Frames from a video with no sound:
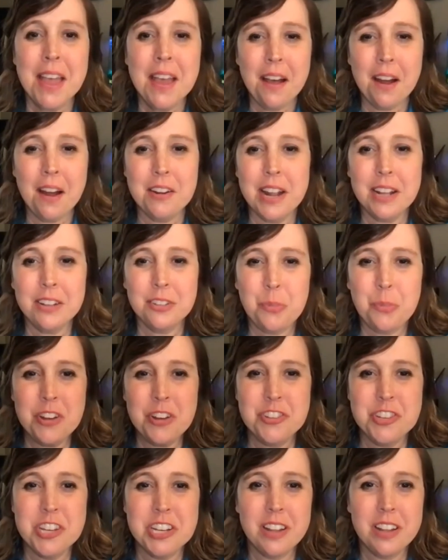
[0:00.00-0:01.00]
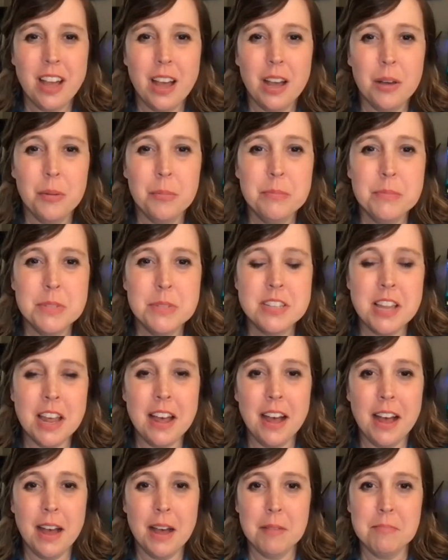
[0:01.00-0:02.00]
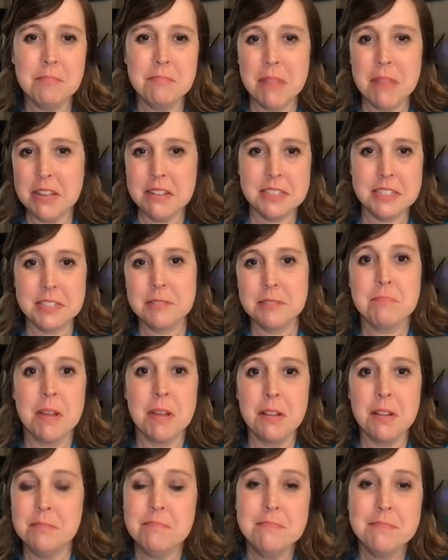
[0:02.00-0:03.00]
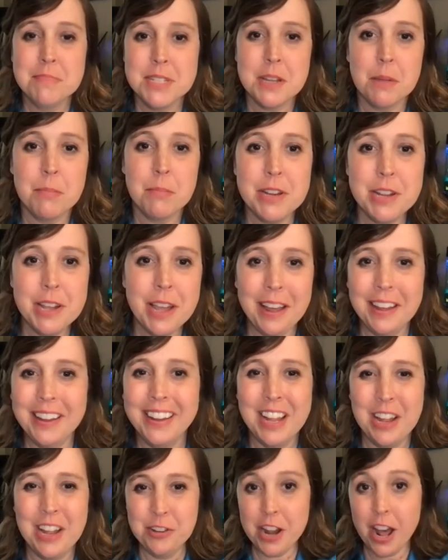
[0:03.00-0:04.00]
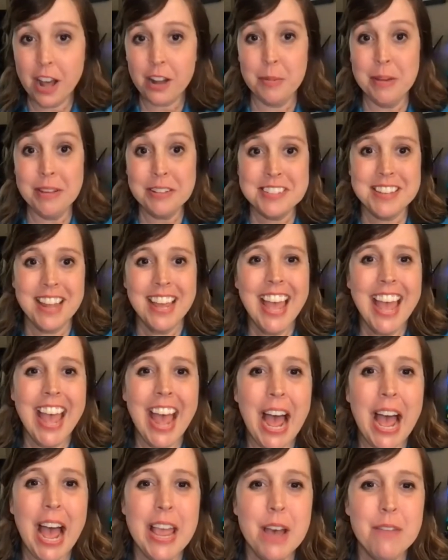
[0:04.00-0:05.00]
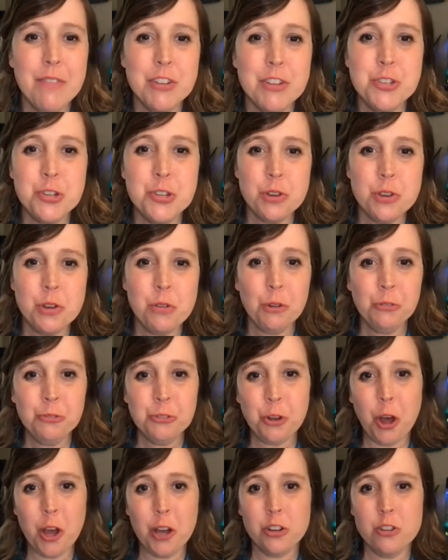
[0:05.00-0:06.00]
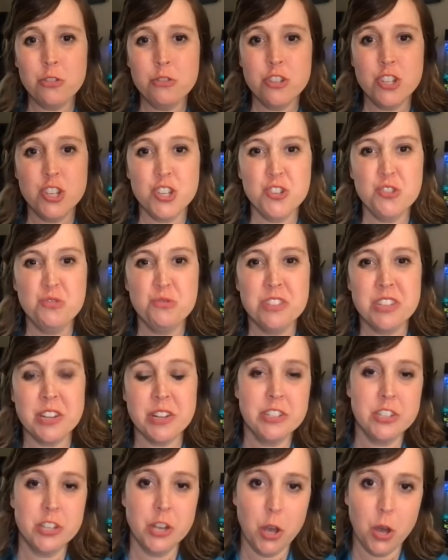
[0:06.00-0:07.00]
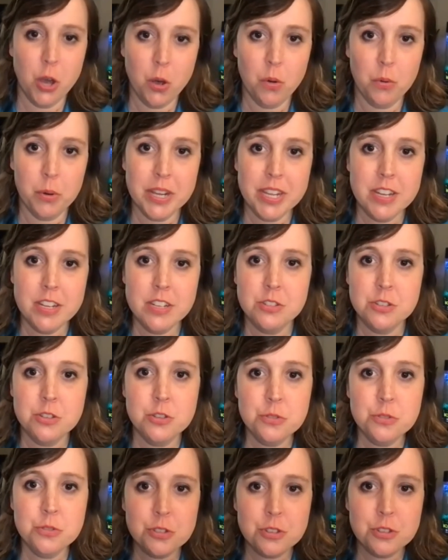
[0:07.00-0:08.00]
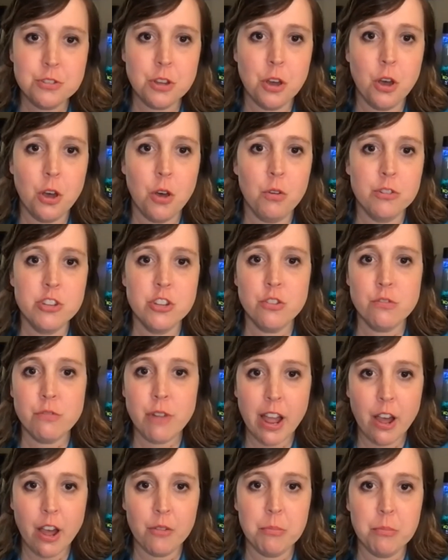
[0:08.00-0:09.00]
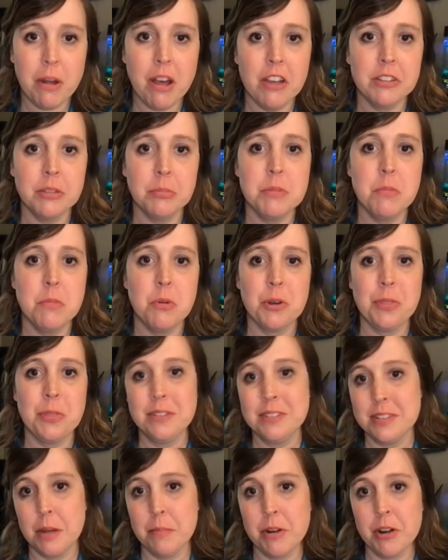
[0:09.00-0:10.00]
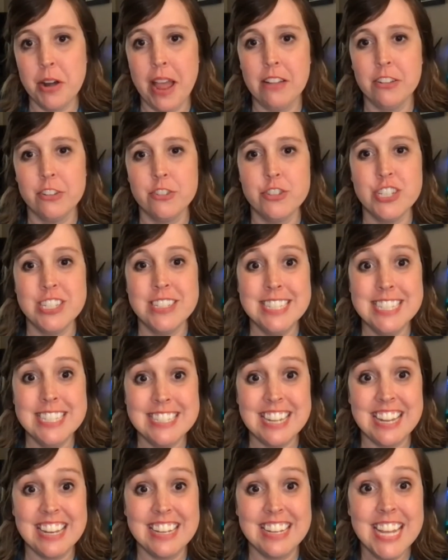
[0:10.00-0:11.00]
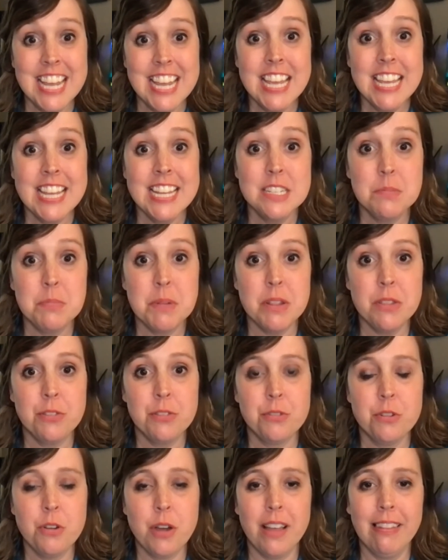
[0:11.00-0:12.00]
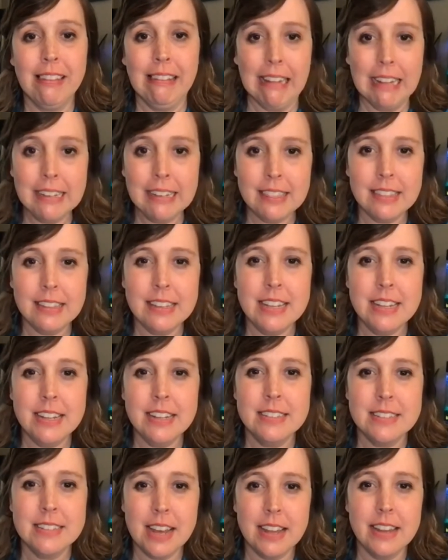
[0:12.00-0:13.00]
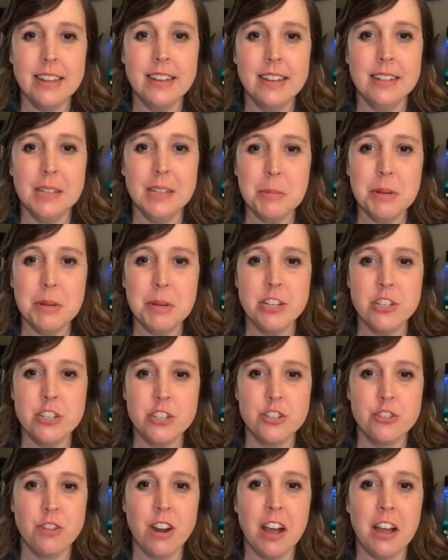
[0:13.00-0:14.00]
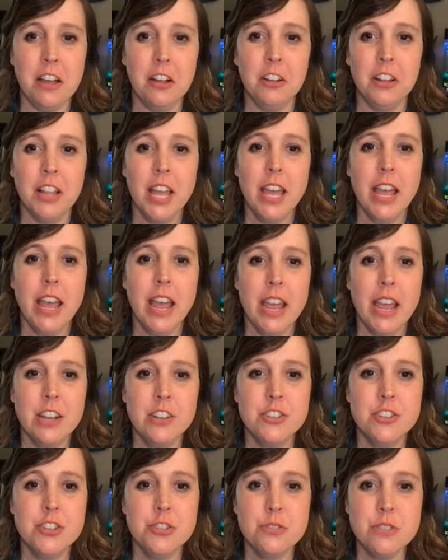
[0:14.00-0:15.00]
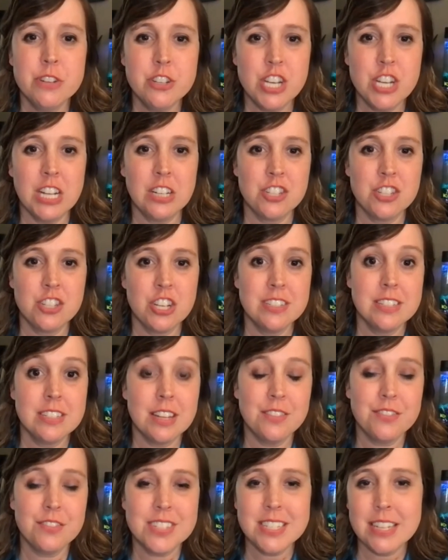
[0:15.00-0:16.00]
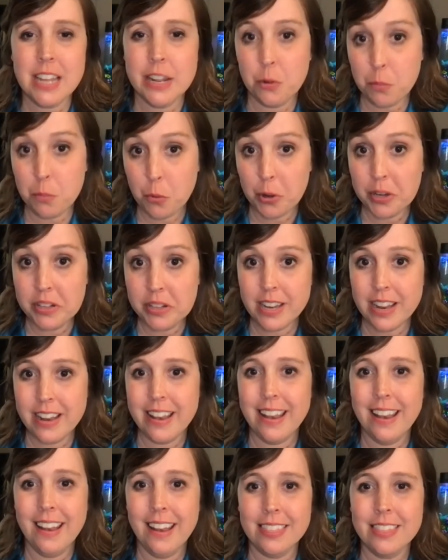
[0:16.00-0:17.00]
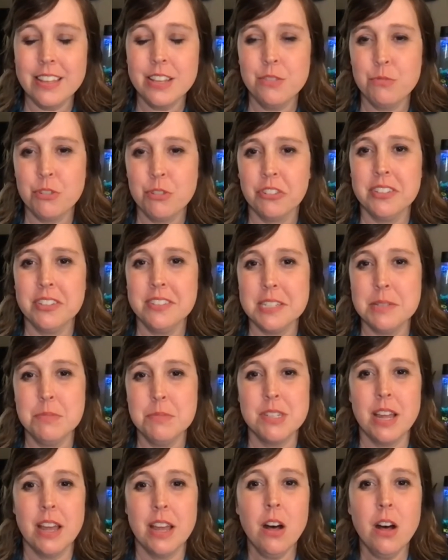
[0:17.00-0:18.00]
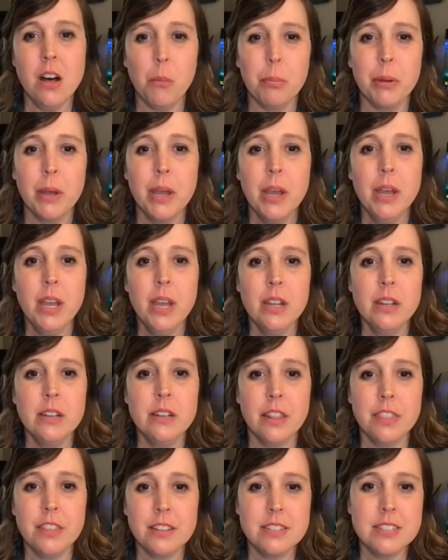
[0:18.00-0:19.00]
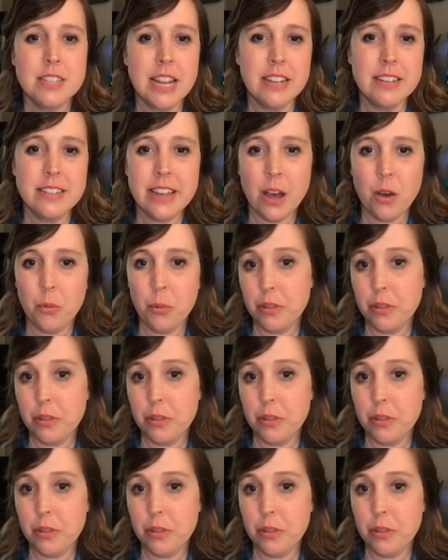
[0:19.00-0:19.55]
Our next question comes, is somebody anonymous. I have a 2-year-old dog who chews a toe. He denudes the toe year round, possibly more in the summer allergy season. He's been through a lengthy diet elimination trial and 2 injections of Cytopoint, and nothing really seems to help. Nothing stands out